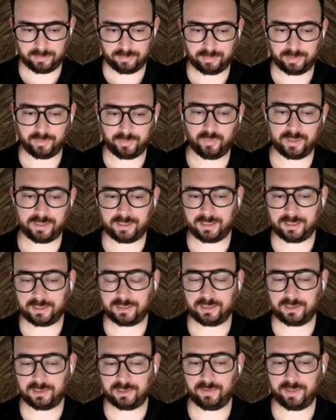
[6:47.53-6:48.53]
But what this
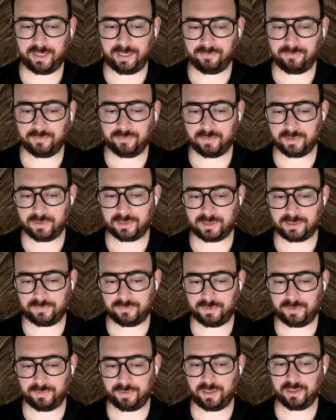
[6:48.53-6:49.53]
is great for is
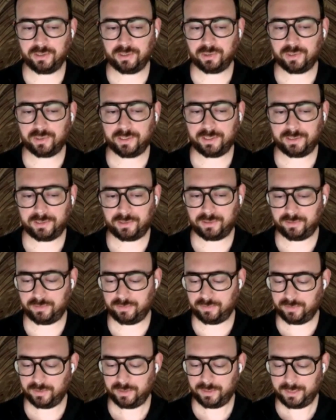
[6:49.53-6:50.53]
if you are trying
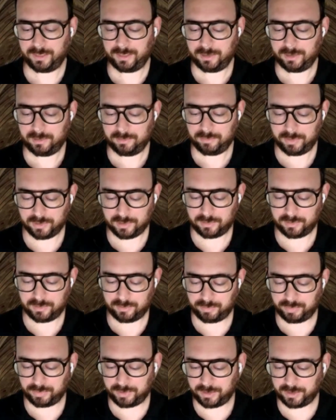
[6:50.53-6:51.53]
to build some
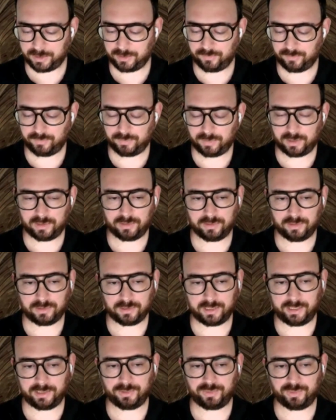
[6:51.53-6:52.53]
predictive models,
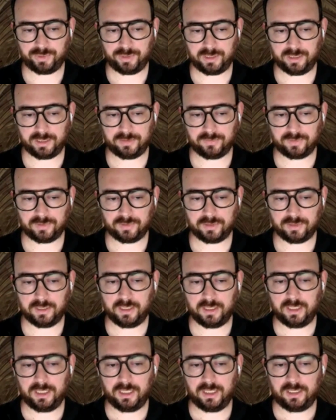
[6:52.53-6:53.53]
entry level,
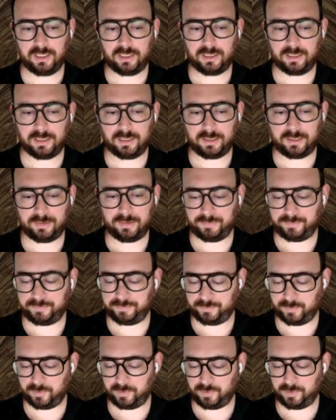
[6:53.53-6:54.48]
um,